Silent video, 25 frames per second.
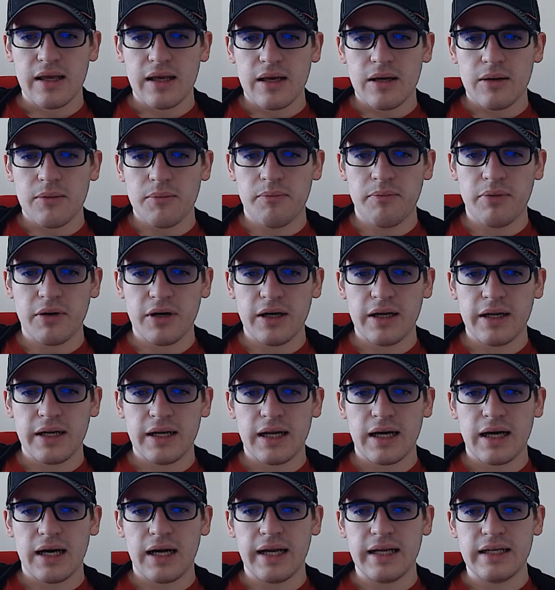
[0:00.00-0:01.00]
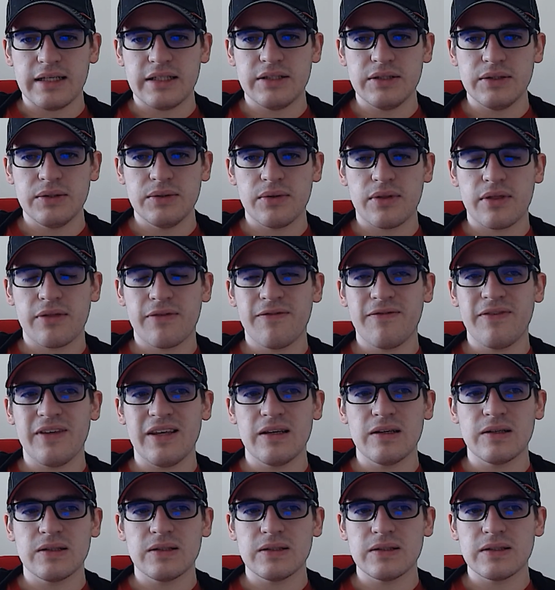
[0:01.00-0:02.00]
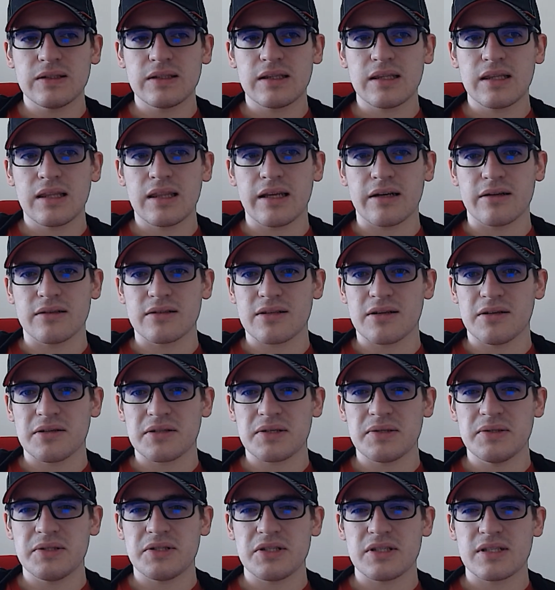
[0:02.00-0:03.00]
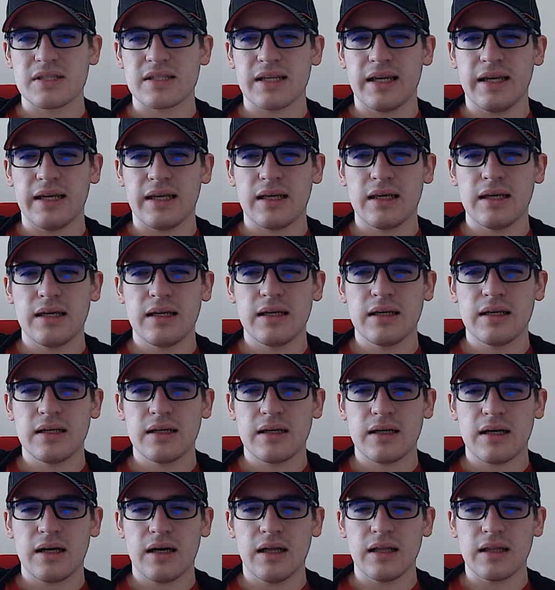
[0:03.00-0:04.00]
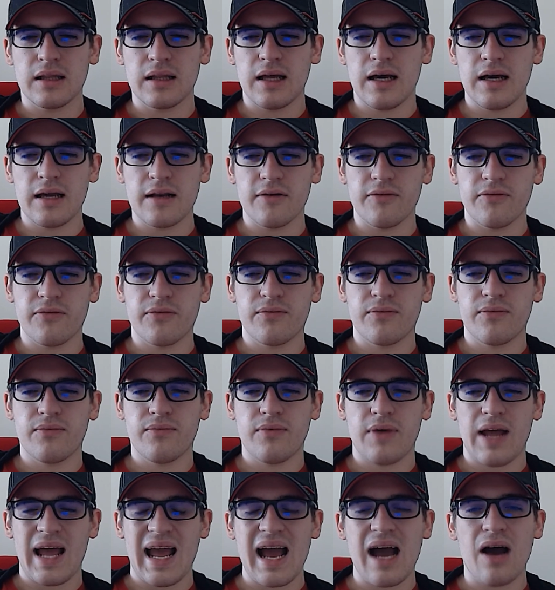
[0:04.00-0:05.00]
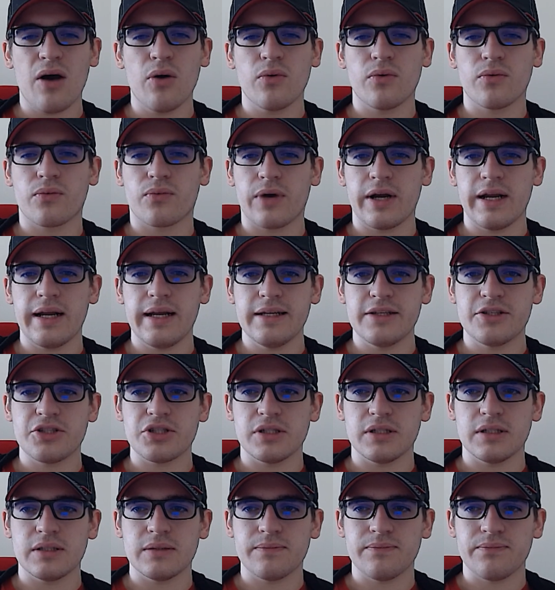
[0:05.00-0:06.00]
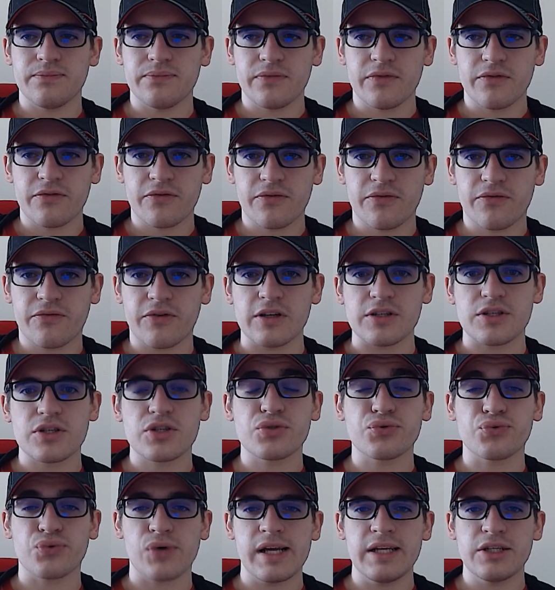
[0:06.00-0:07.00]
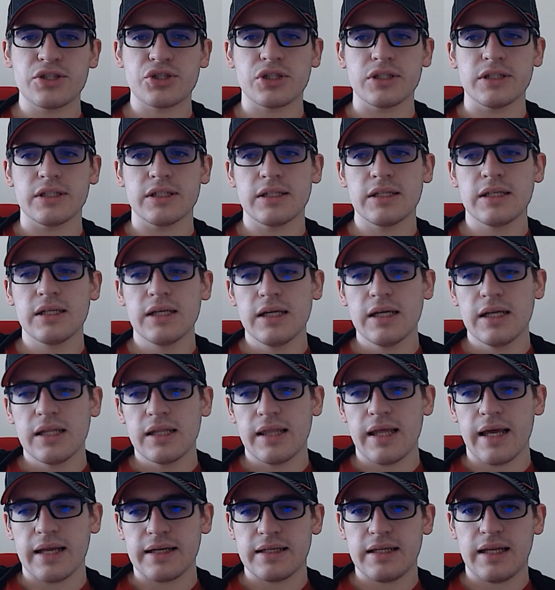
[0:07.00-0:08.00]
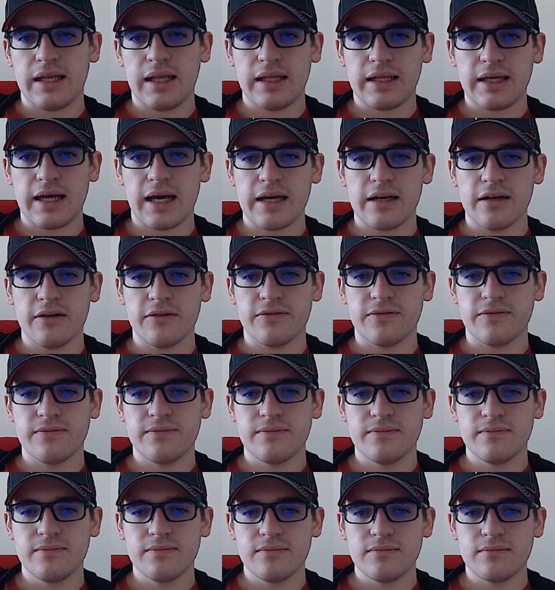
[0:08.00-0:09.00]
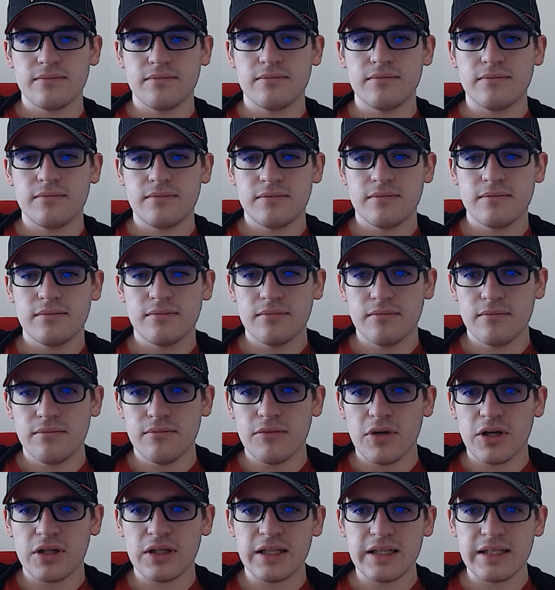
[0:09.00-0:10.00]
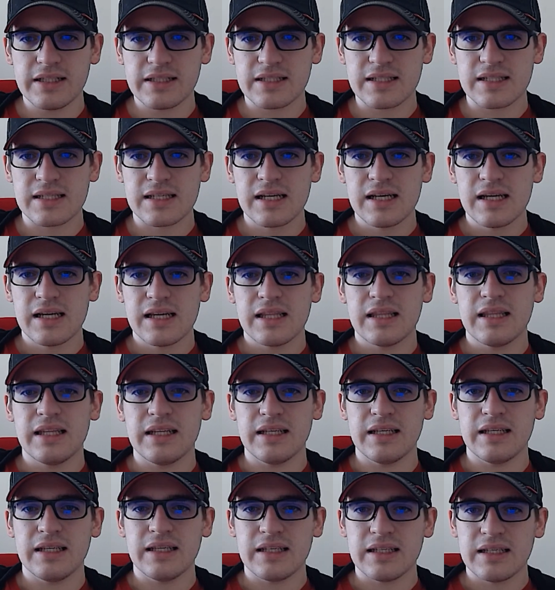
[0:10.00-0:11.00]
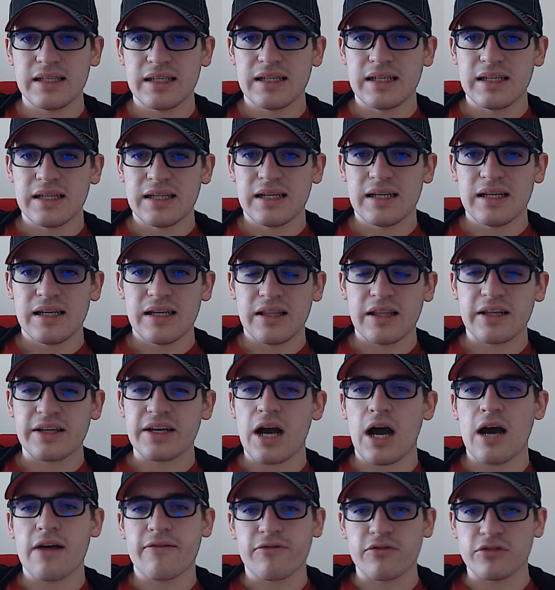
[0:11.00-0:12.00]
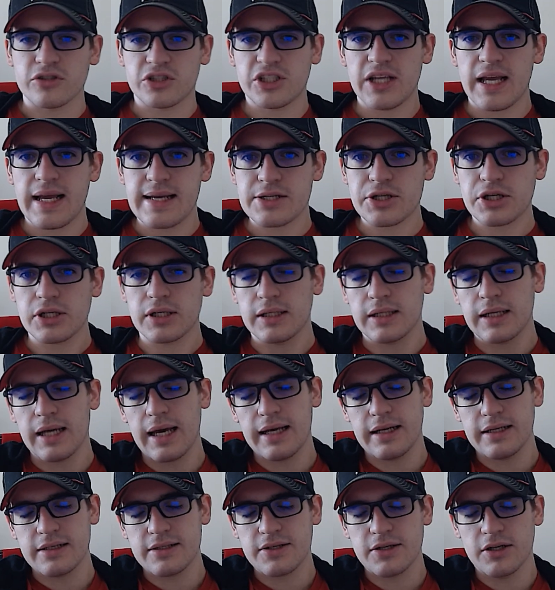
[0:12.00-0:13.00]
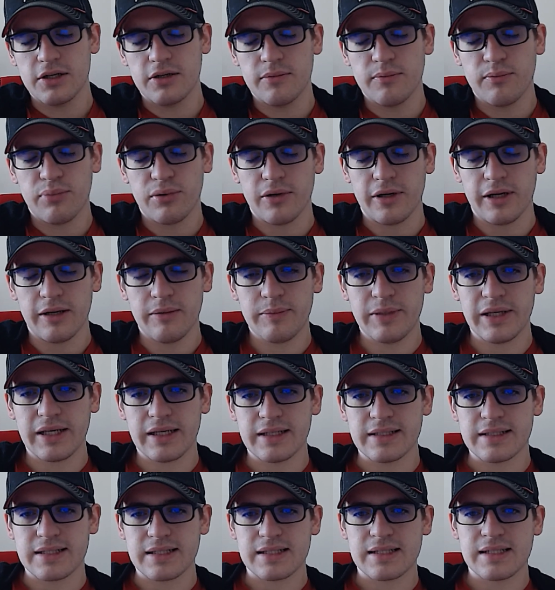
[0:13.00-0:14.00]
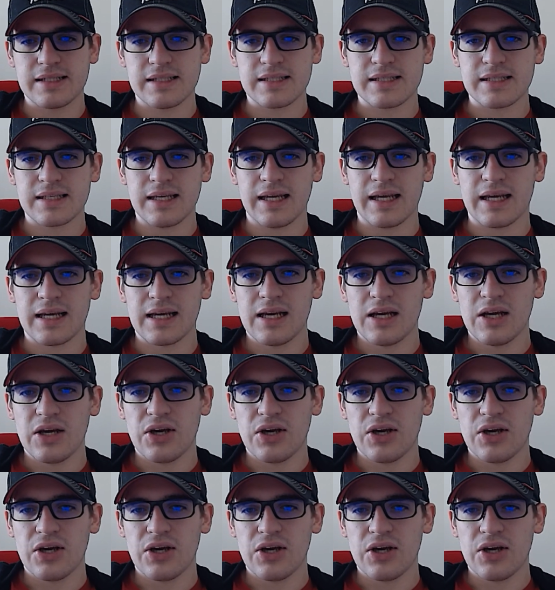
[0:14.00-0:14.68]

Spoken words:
But I do feel there's also just like a lot of outrage and frustration that kind of mullies the conversation at a certain point, because it's just like,